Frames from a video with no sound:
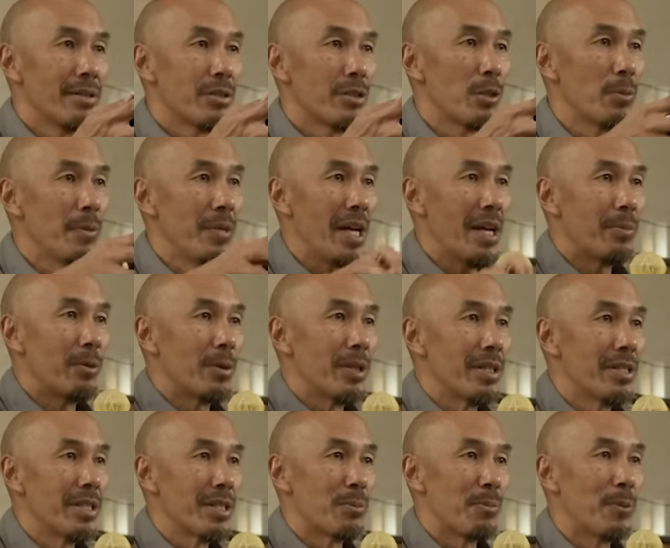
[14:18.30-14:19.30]
to be able
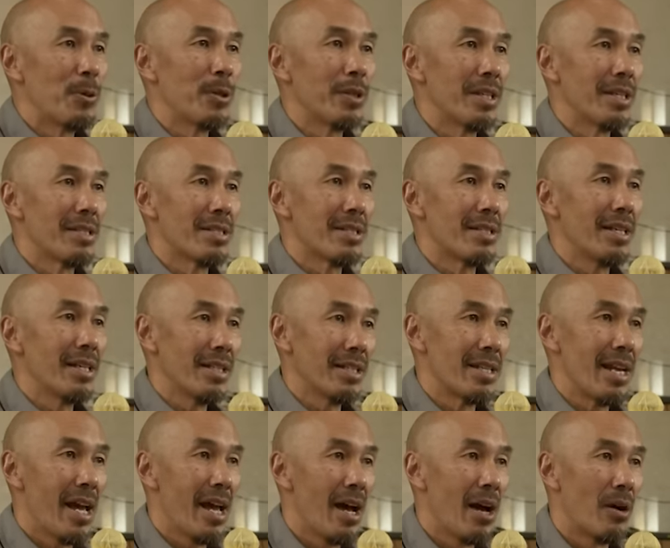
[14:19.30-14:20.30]
to just put this thing
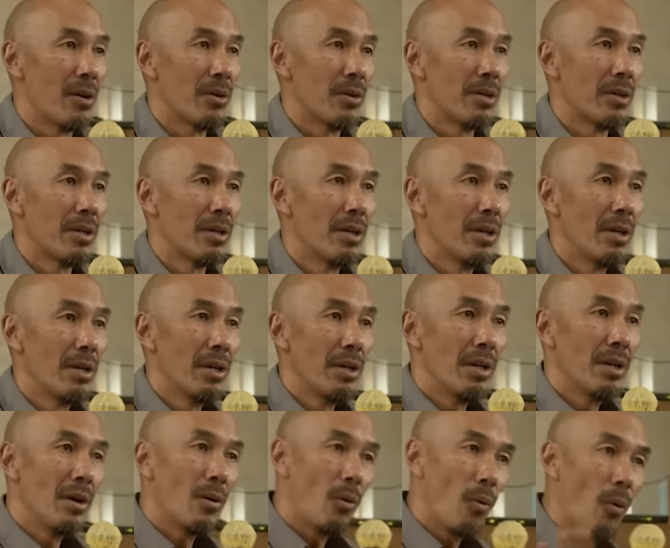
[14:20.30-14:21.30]
down,
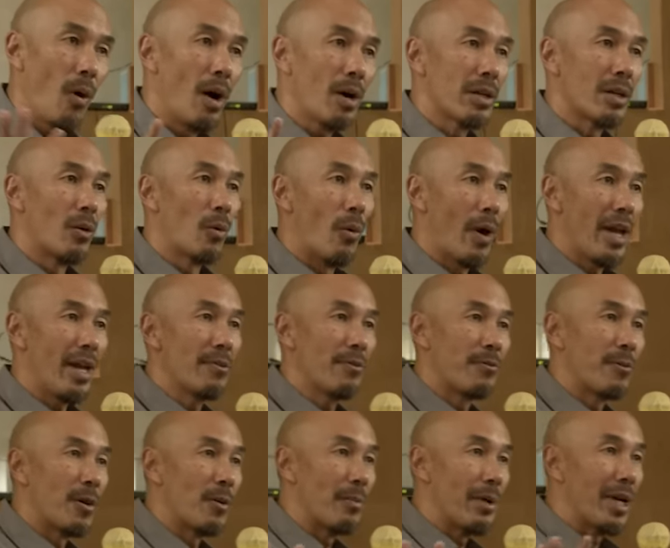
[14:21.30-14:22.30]
walk away
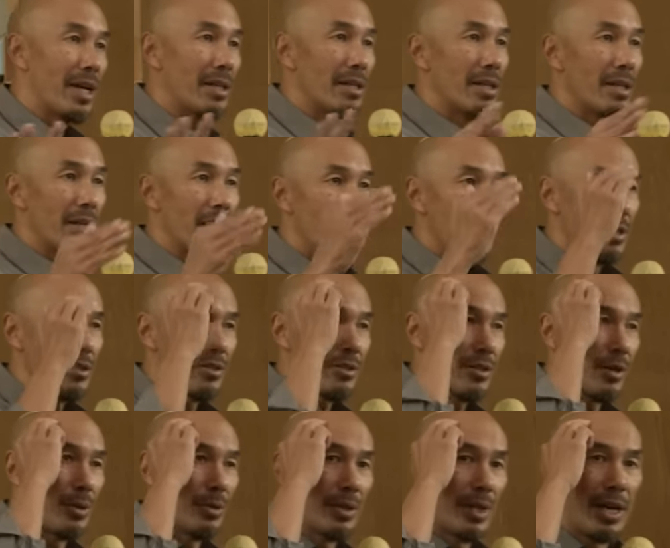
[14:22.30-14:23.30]
from it,
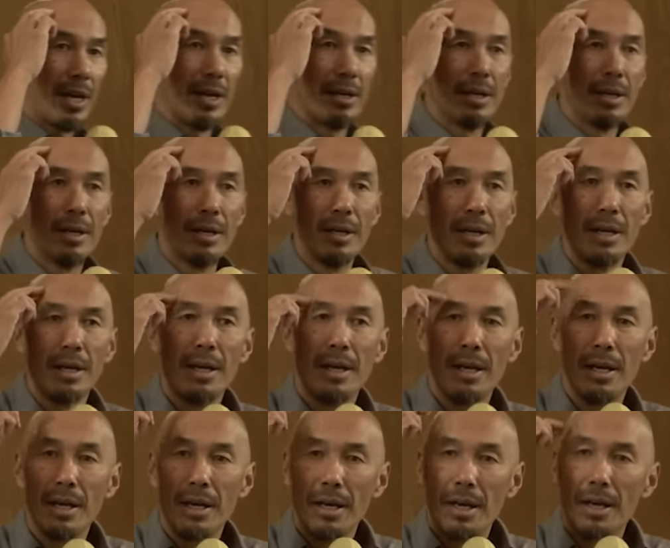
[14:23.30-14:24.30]
so that
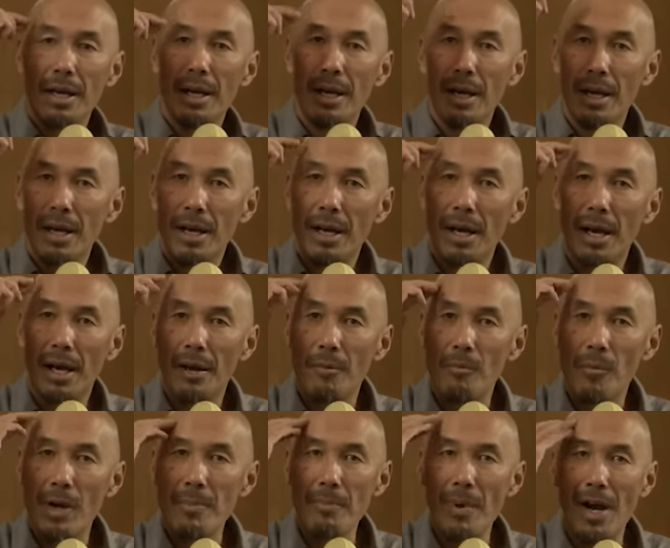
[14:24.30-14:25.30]

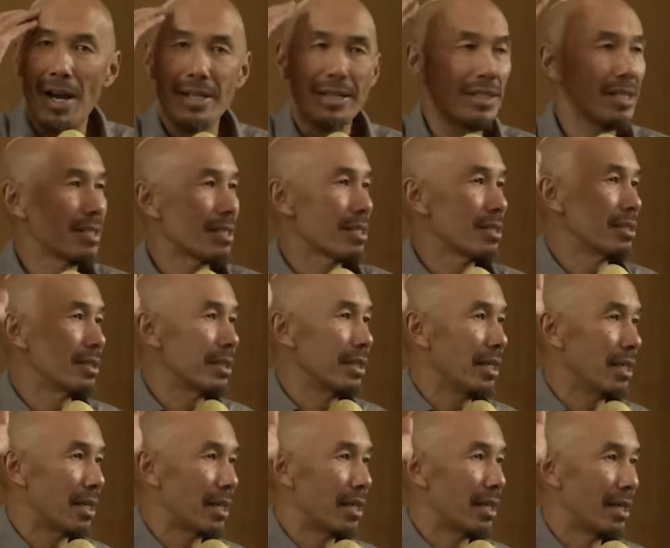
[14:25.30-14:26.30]
my mind is
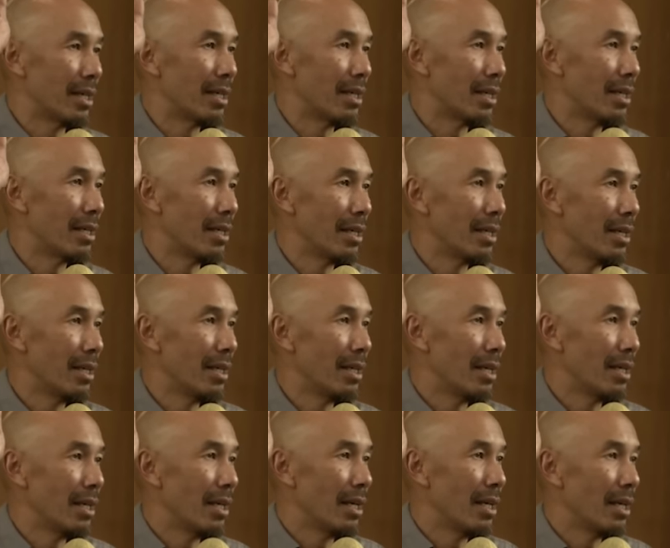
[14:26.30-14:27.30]
clear.
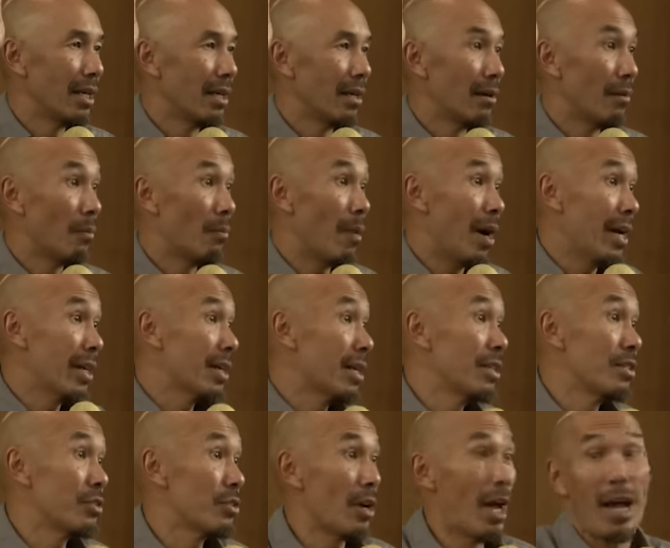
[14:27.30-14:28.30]
My
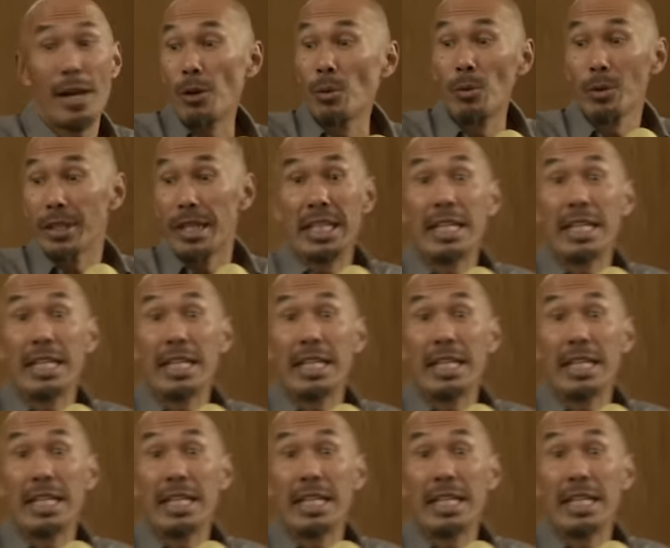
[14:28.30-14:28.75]
concern, I don't